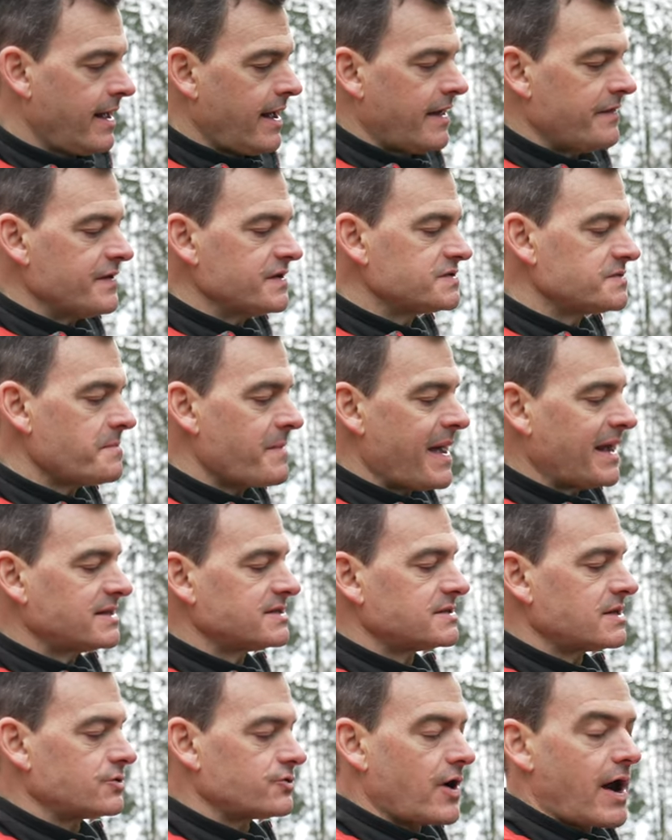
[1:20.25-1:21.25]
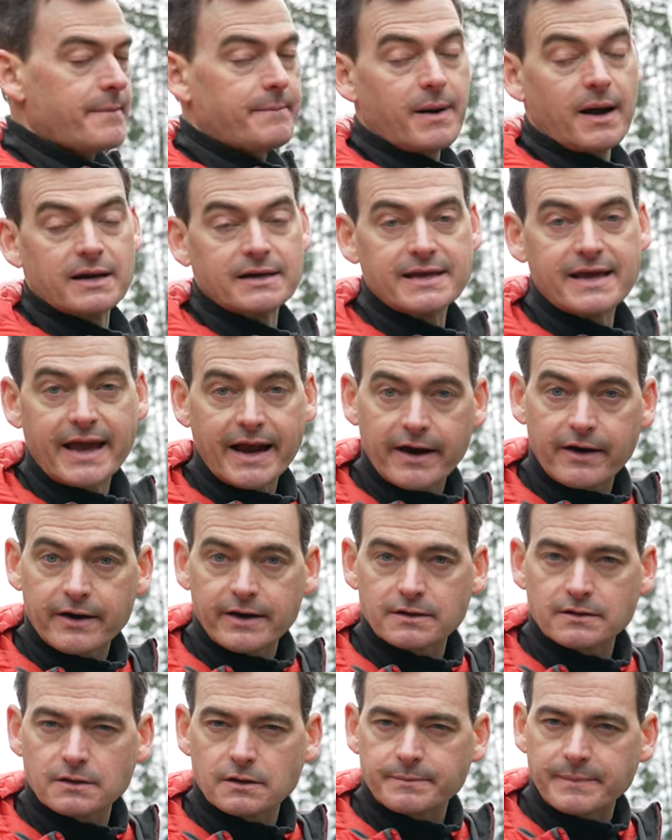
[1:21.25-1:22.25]
And this makes the tripod
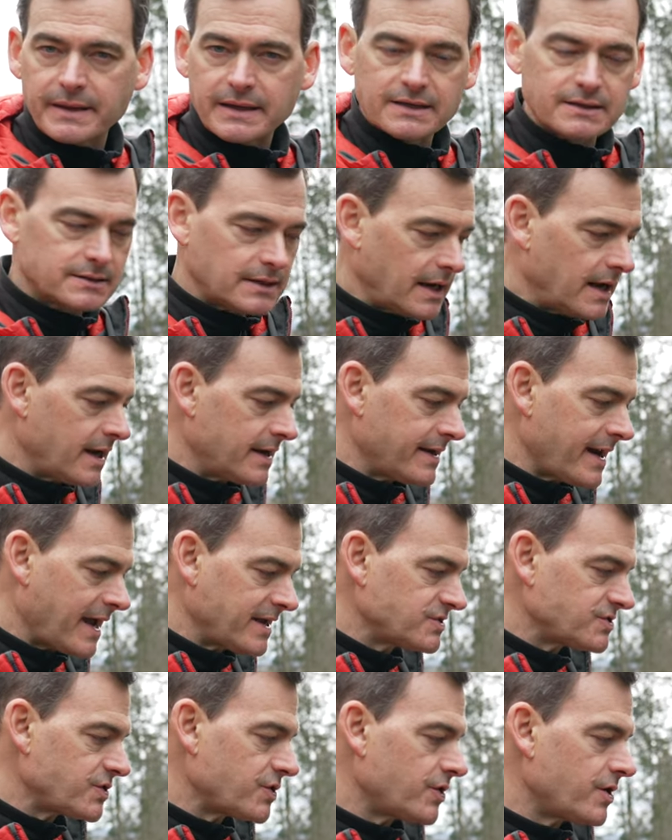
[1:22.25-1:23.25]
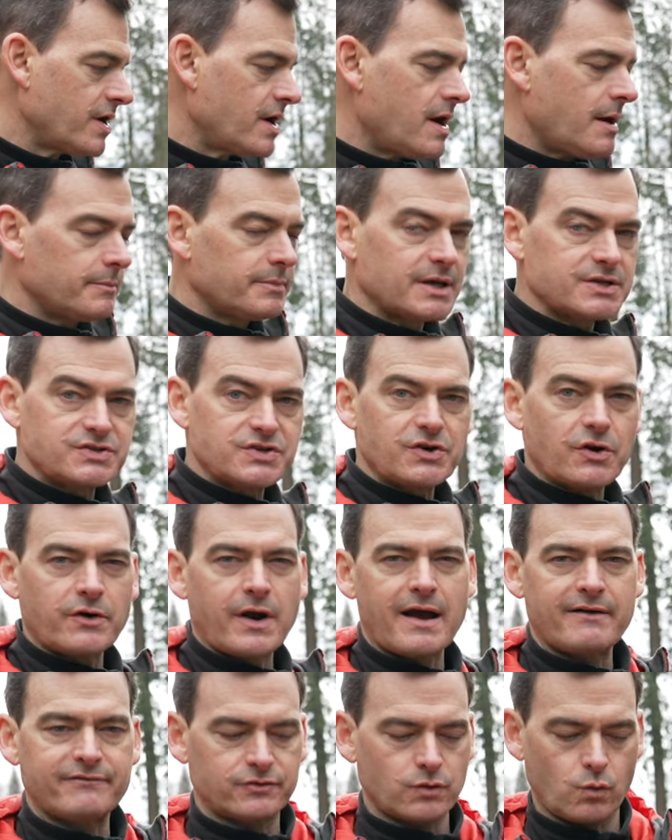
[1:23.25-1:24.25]
carry a little bit uh, nicer, plus you
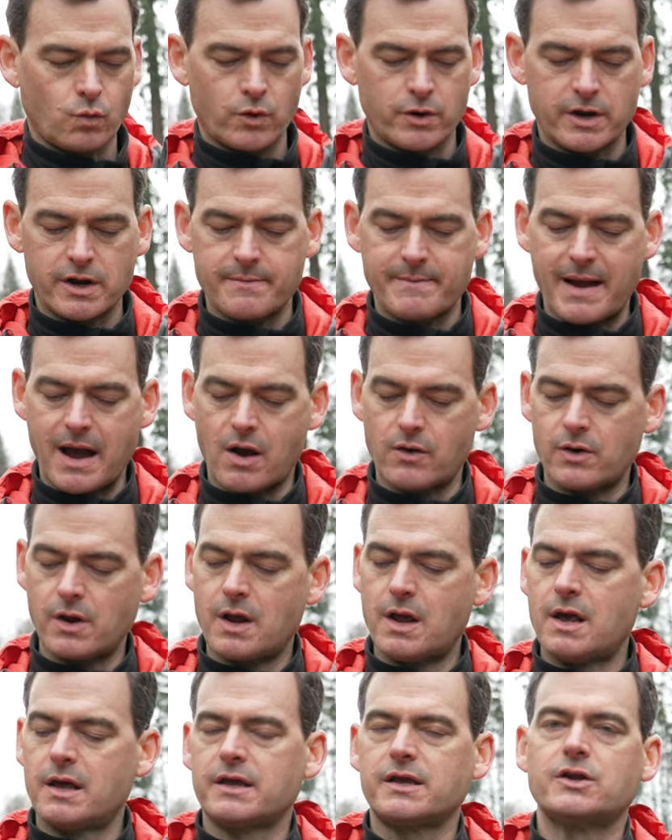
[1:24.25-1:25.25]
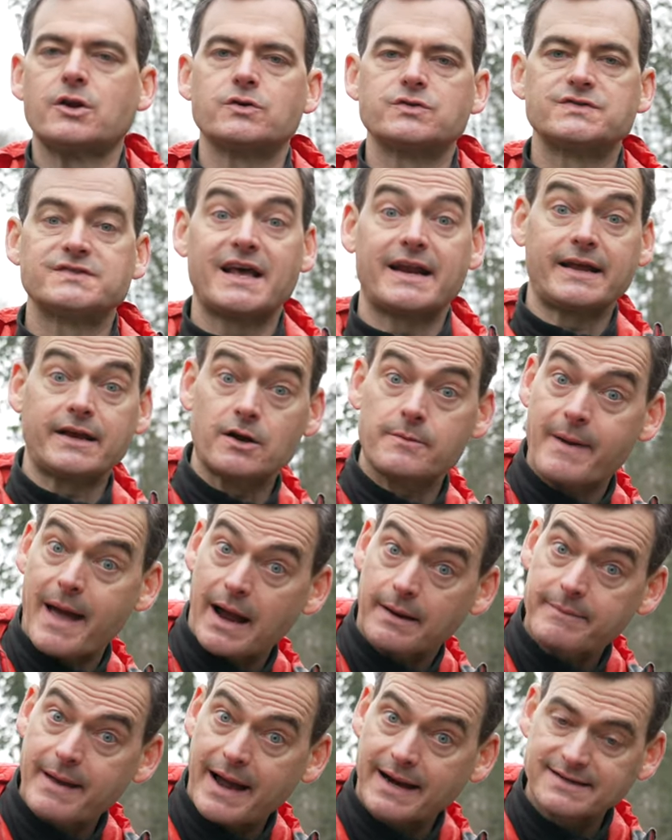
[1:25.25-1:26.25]
don't have to worry about you know, setting your
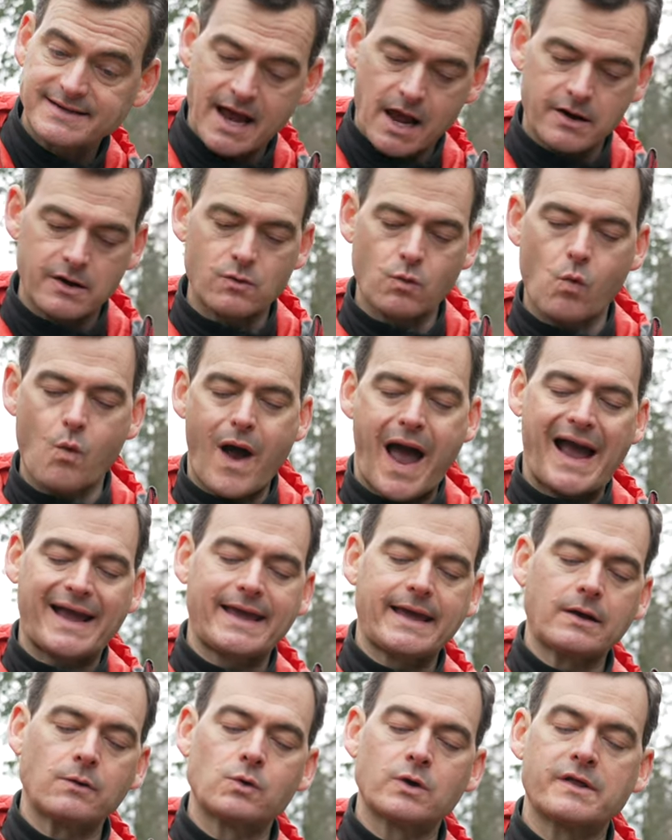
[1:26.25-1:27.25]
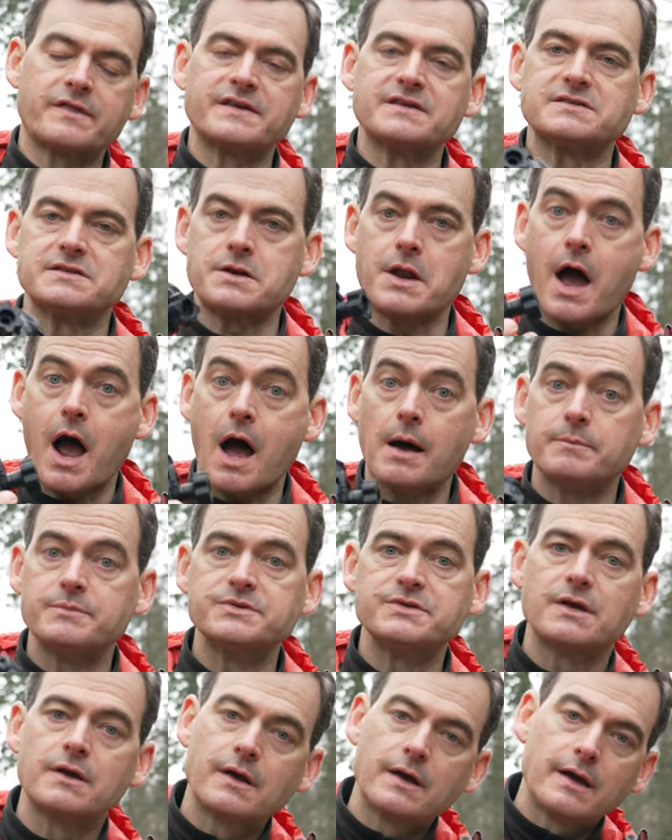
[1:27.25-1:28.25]
backpack down and whacking one of these
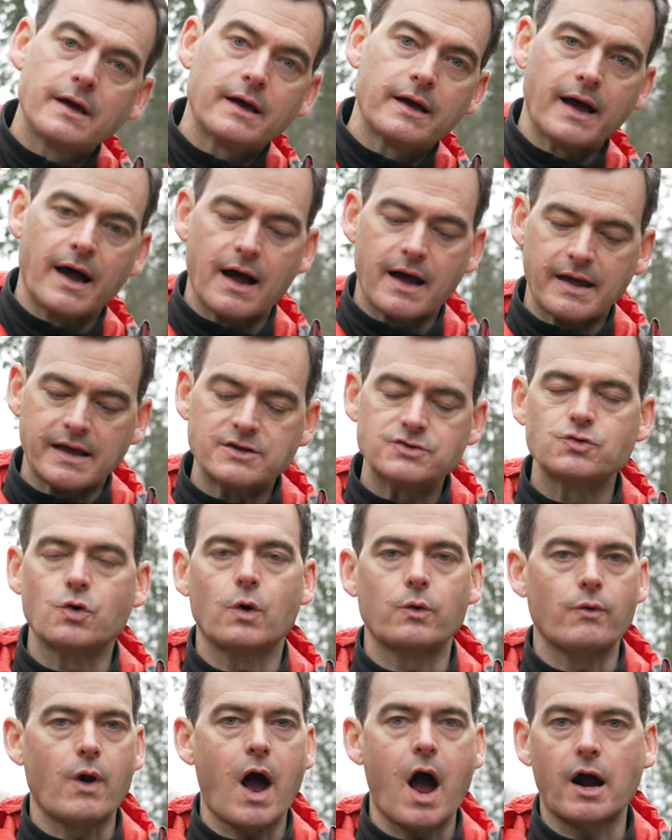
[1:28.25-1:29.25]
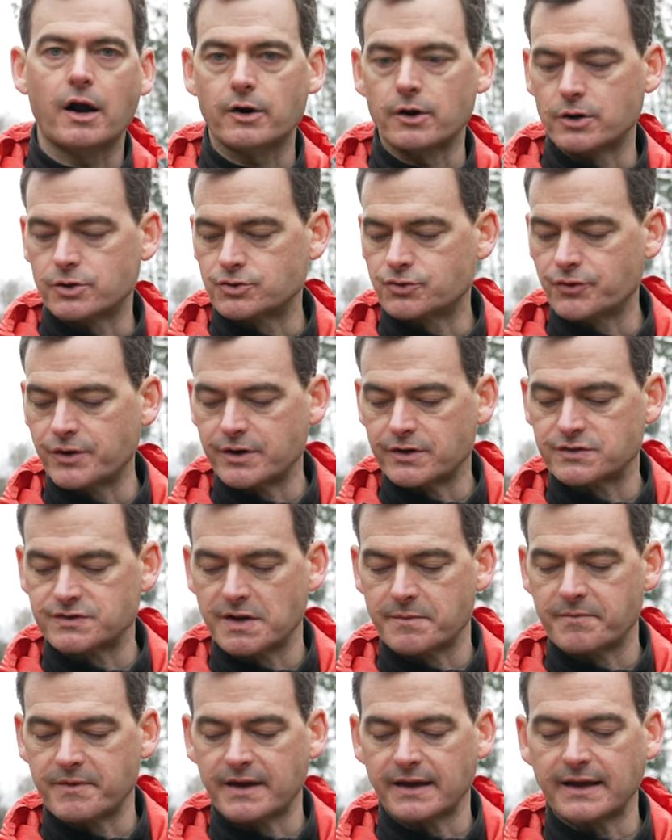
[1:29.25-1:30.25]
knobs uh, into a rock or a tree or
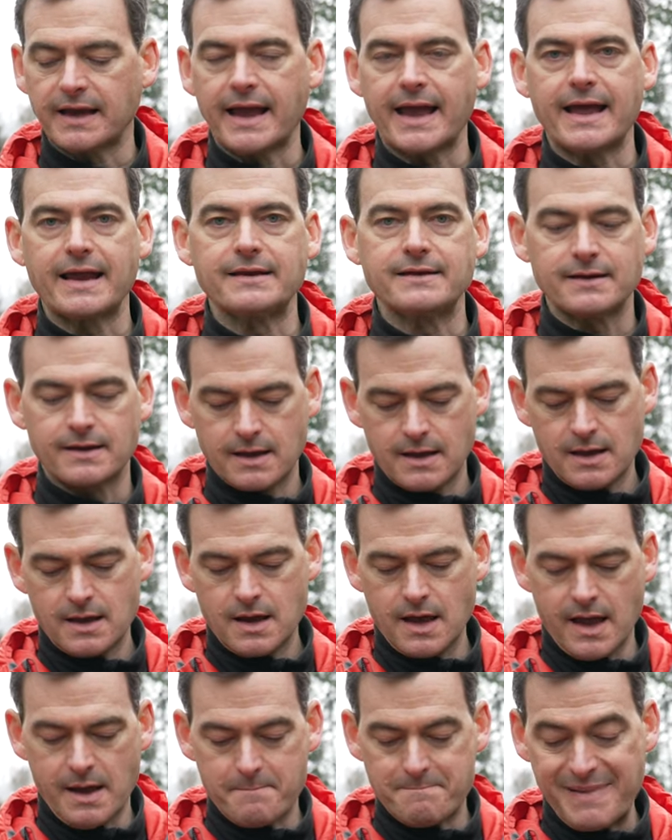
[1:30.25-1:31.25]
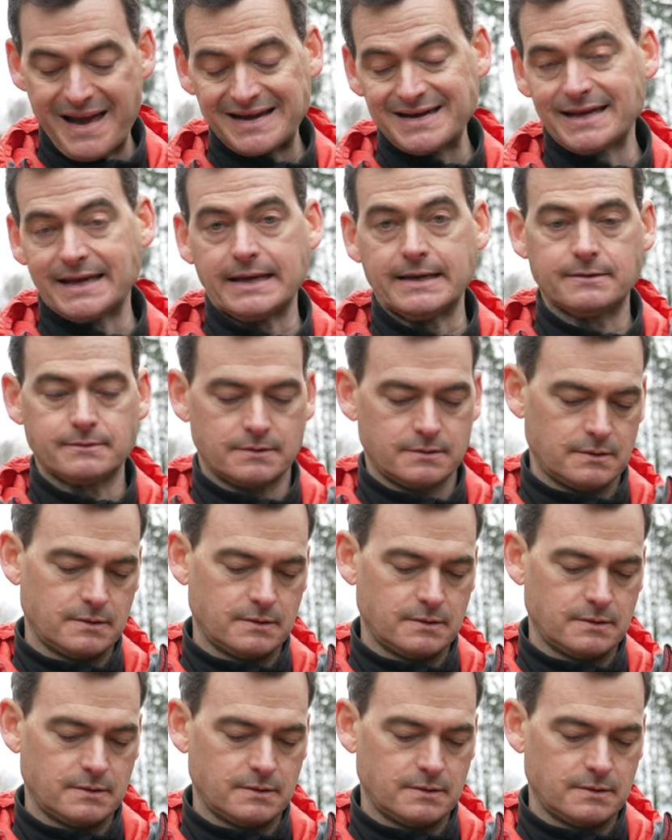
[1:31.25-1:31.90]
something and, and bending it.